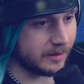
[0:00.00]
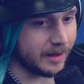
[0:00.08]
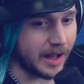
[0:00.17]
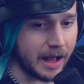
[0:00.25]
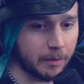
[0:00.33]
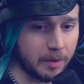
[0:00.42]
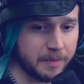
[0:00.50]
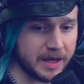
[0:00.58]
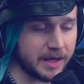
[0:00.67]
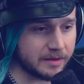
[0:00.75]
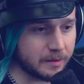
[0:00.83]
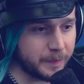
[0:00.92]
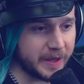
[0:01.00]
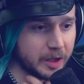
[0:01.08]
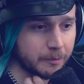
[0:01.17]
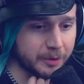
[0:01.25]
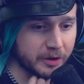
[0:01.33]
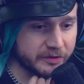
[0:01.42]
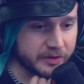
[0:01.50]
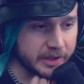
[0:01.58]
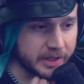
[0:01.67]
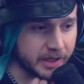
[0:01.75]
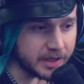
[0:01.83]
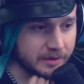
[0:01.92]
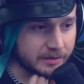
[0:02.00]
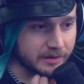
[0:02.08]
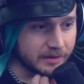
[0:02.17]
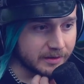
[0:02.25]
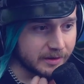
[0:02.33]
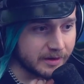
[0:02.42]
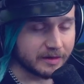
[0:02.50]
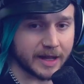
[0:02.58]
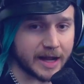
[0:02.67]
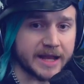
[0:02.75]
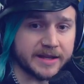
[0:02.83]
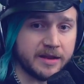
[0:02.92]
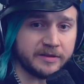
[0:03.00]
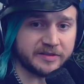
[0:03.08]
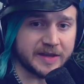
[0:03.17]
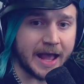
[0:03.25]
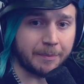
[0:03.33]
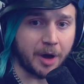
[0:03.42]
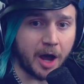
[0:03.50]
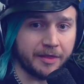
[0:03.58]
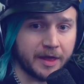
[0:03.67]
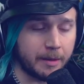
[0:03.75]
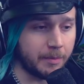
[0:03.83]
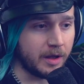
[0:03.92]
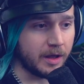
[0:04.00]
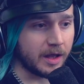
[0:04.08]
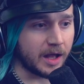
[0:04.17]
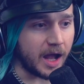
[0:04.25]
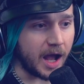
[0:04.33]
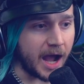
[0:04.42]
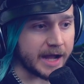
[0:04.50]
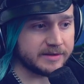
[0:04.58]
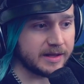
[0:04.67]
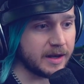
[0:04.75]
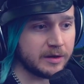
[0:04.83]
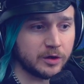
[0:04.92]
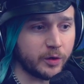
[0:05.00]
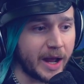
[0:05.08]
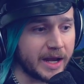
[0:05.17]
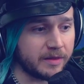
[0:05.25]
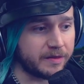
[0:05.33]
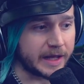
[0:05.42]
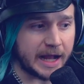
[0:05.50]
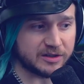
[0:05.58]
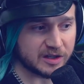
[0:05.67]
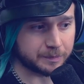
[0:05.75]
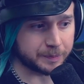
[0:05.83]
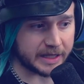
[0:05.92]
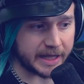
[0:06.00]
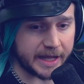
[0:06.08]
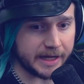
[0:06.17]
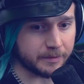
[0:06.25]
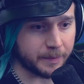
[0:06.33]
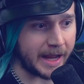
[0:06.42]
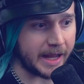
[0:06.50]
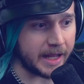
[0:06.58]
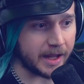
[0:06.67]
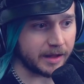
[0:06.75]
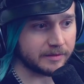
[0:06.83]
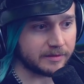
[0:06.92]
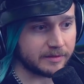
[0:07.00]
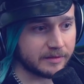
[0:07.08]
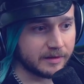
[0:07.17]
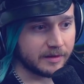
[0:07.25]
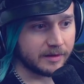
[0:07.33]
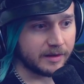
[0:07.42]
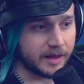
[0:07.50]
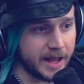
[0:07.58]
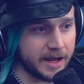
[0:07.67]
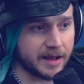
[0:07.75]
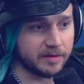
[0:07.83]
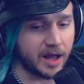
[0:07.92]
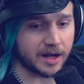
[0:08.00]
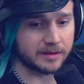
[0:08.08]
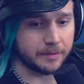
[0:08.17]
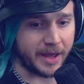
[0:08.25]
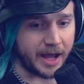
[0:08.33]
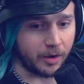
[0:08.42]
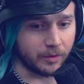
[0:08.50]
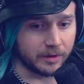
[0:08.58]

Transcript: I'm gonna be the bigger person here. Like, I didn't snap on them. I didn't do anything. I just played my hands and I locked them out.